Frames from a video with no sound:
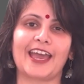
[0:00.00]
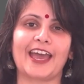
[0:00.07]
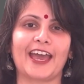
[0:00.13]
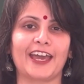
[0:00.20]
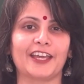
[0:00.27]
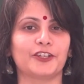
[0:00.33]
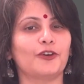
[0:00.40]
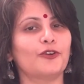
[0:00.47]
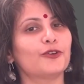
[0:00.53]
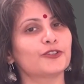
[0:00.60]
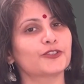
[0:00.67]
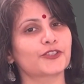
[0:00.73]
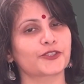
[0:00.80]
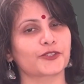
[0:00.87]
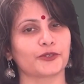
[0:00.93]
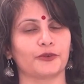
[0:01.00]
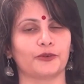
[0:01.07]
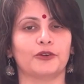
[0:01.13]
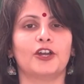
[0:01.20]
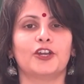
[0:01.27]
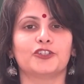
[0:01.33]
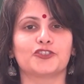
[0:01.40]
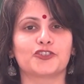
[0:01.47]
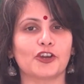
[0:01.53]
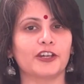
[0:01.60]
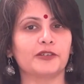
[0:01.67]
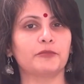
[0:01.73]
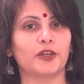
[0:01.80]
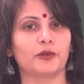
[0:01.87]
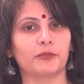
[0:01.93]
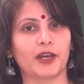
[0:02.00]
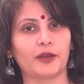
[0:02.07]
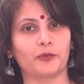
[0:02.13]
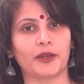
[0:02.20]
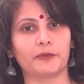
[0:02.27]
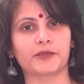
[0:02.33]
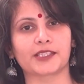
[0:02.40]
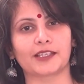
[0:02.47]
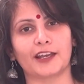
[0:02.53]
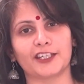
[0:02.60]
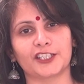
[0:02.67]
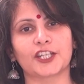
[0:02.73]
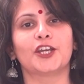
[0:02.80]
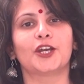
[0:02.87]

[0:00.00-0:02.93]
and also join me on my website,